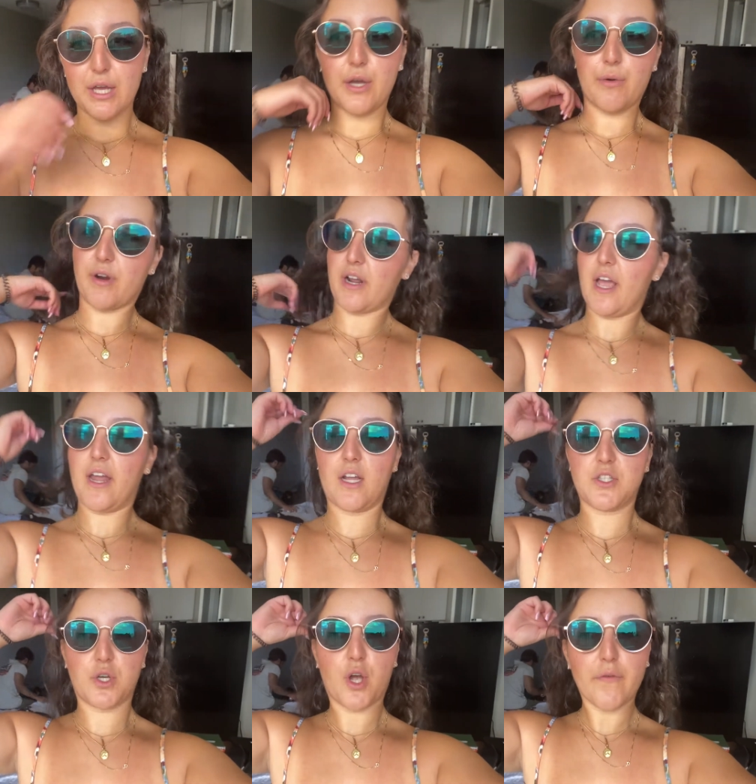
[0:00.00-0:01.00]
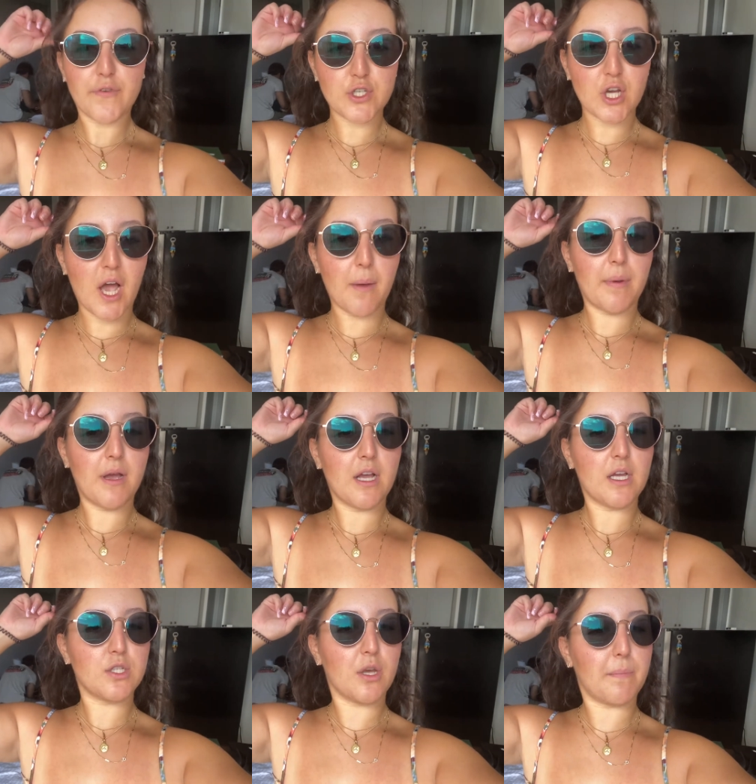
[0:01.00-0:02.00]
We're gonna head out to a coffee shop,
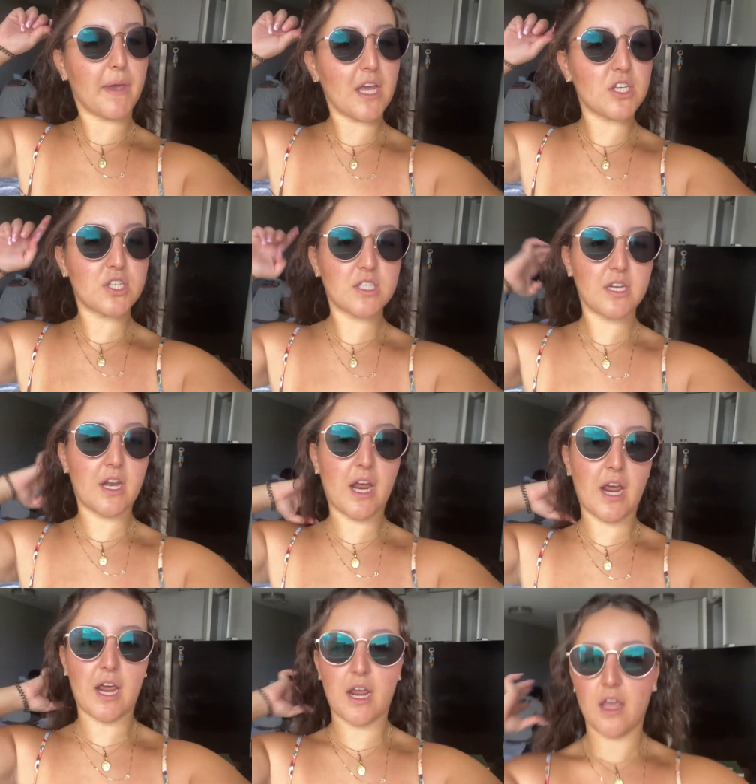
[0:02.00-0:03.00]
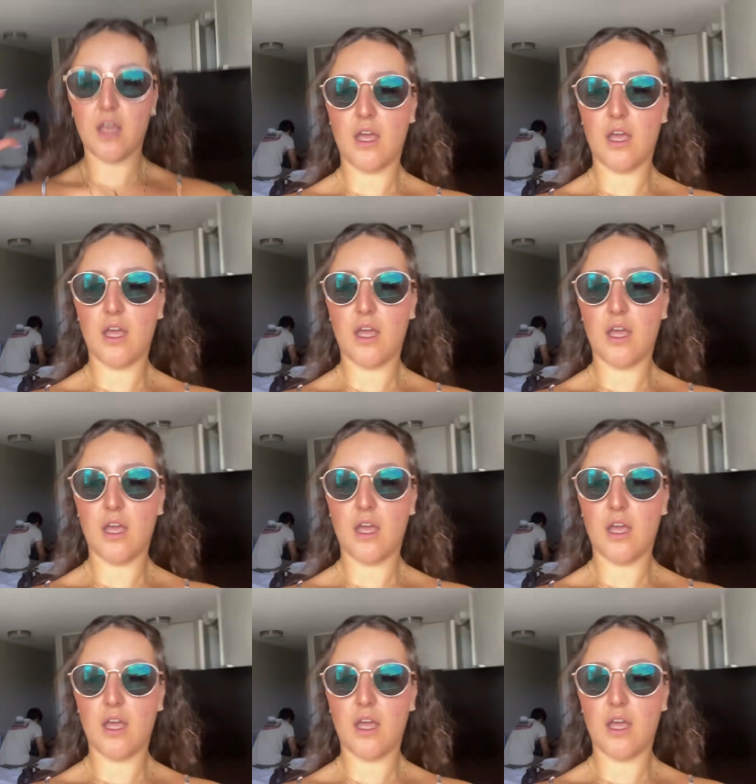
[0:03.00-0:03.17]
to a beach today,